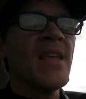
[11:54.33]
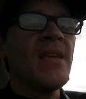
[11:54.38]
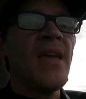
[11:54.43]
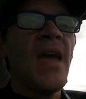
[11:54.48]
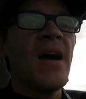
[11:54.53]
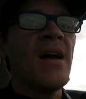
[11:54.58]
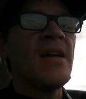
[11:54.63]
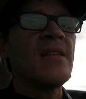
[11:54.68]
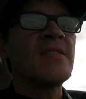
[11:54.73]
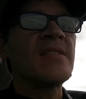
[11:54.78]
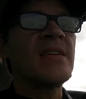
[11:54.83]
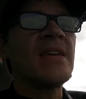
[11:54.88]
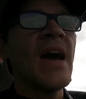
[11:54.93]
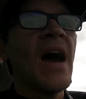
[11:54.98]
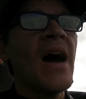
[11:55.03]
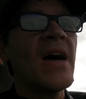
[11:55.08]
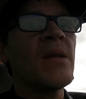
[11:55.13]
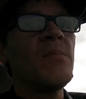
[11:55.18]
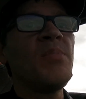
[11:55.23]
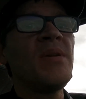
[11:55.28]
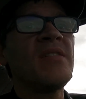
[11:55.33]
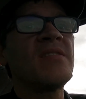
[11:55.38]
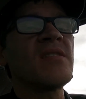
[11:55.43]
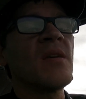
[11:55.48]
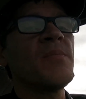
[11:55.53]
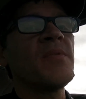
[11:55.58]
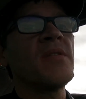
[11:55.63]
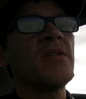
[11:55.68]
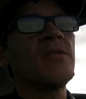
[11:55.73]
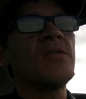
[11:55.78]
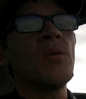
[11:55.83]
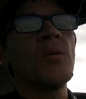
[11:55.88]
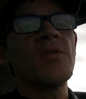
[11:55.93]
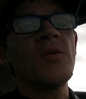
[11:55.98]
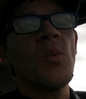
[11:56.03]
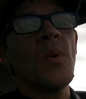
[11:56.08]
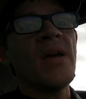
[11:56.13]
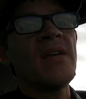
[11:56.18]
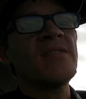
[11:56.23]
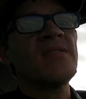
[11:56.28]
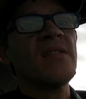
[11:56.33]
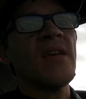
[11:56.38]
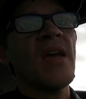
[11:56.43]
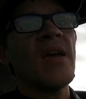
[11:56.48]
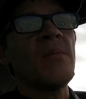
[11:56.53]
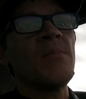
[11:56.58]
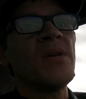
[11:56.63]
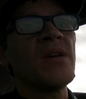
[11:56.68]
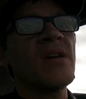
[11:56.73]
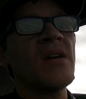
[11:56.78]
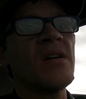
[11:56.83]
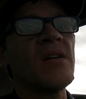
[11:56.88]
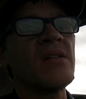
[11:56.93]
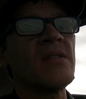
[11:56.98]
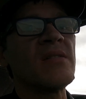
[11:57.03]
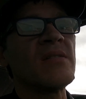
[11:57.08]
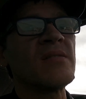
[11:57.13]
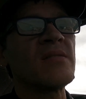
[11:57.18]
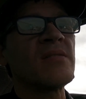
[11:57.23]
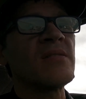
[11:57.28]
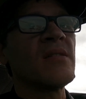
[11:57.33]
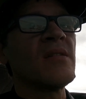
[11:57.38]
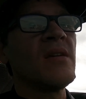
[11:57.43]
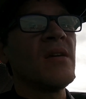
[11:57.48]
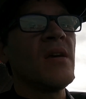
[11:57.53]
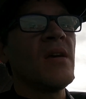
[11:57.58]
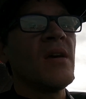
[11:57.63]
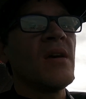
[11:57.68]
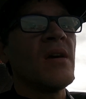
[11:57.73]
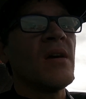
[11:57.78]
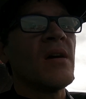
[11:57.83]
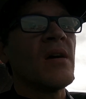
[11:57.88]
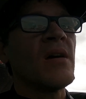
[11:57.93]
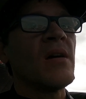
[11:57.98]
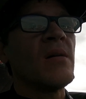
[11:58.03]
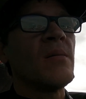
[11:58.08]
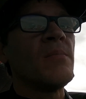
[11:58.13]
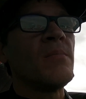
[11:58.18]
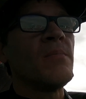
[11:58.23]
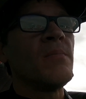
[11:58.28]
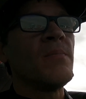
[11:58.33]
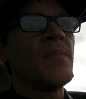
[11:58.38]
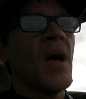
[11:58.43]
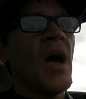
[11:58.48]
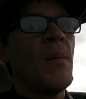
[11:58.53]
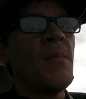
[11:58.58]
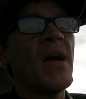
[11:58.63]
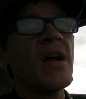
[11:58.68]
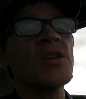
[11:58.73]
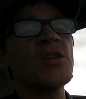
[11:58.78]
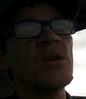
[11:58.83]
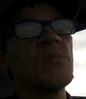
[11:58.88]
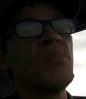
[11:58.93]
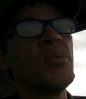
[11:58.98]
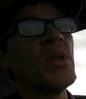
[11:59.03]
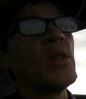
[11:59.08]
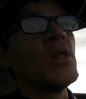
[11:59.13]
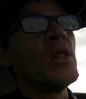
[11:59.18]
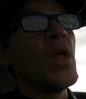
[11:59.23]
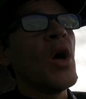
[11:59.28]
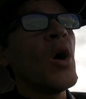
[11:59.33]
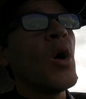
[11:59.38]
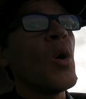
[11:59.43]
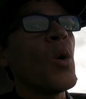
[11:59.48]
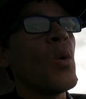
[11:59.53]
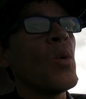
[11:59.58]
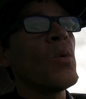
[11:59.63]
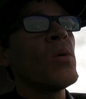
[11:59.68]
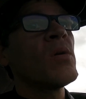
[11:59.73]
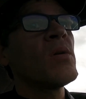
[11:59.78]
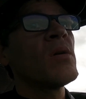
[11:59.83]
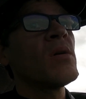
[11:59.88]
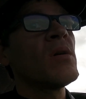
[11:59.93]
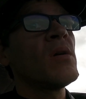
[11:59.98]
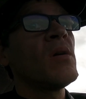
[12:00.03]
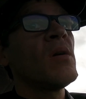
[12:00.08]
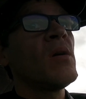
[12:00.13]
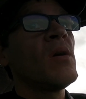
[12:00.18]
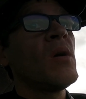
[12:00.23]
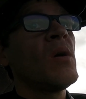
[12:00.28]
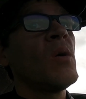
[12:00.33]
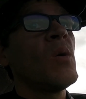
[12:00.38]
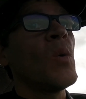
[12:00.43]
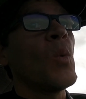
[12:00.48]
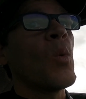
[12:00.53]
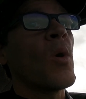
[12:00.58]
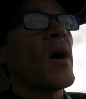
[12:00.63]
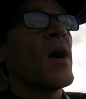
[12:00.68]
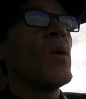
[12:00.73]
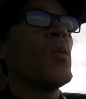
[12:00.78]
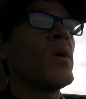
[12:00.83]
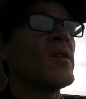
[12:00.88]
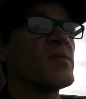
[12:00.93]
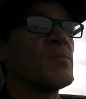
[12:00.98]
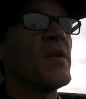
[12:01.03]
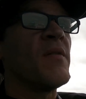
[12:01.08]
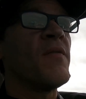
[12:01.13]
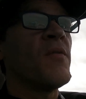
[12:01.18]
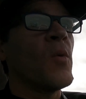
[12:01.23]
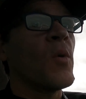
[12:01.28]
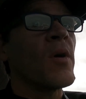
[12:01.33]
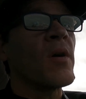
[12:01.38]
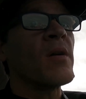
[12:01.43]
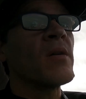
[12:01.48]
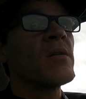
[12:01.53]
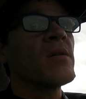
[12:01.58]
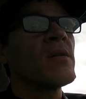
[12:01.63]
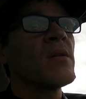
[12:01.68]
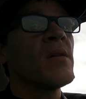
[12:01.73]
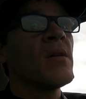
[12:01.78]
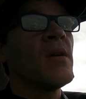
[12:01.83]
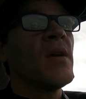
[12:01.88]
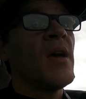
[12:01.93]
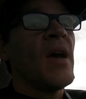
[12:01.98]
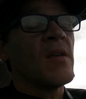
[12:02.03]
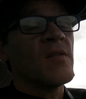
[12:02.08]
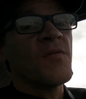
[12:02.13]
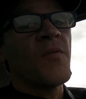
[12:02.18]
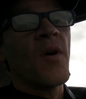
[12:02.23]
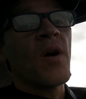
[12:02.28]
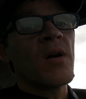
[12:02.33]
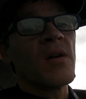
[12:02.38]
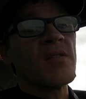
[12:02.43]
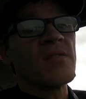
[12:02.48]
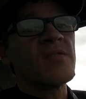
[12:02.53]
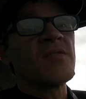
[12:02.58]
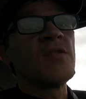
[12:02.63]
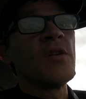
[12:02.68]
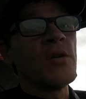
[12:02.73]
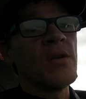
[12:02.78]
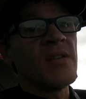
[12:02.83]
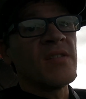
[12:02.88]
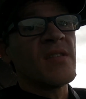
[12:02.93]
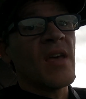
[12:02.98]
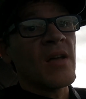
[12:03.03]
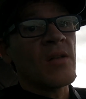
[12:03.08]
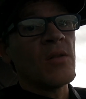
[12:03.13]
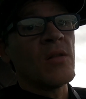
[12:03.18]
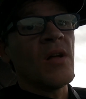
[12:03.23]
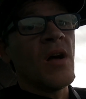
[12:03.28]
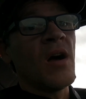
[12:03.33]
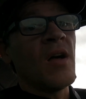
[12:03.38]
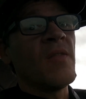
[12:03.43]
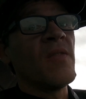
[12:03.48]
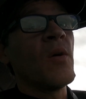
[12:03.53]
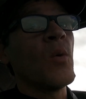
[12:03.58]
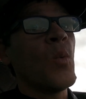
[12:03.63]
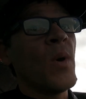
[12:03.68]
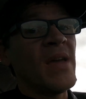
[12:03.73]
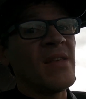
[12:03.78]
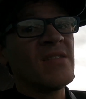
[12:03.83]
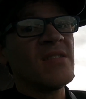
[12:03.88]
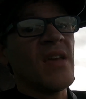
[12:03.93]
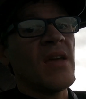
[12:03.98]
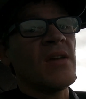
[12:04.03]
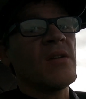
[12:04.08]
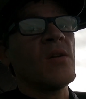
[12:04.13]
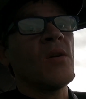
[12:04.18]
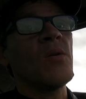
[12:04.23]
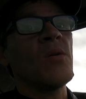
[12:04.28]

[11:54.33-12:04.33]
Yeah, it's gotta be something to do with the wastegate, because I'm actually below where I was before as far as duty cycle on the wastegate